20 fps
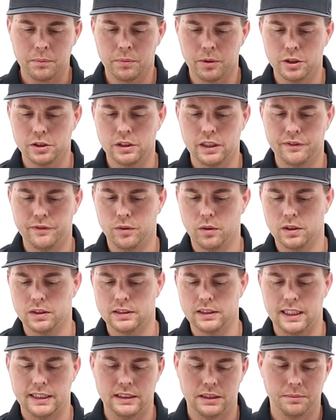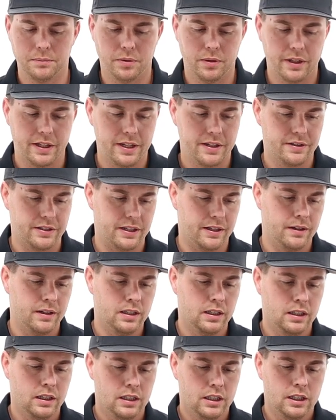Pretty straightforward, slides in pretty easy.
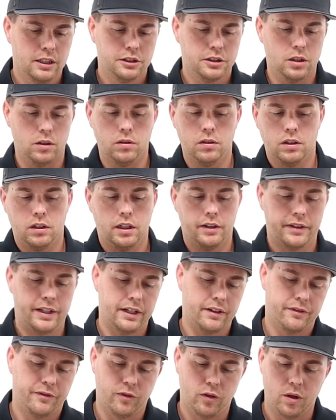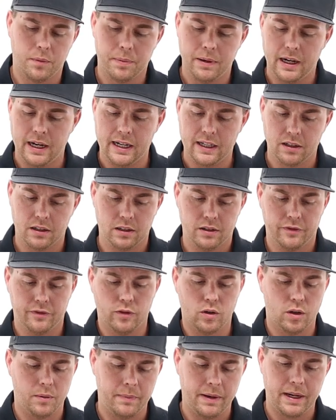So again, four, uh,
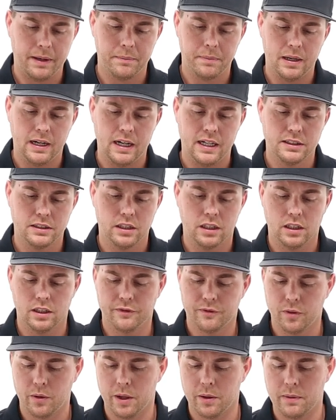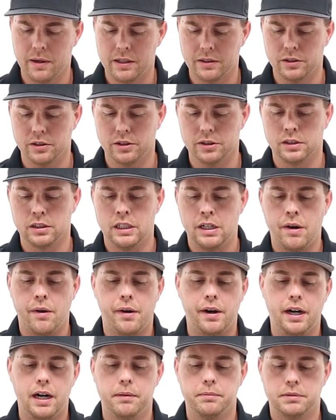four main pods, 140 rounders,
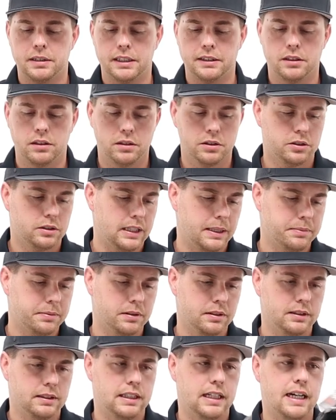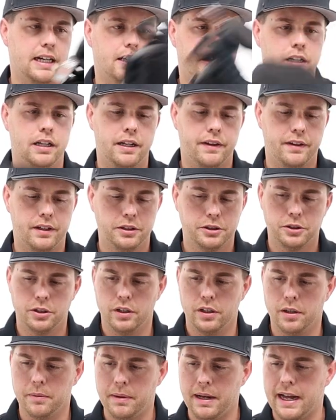um, got the little straps on the side, and then I'll show
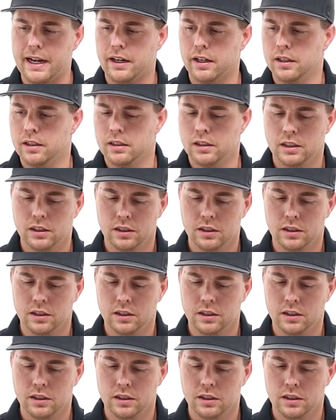you the back.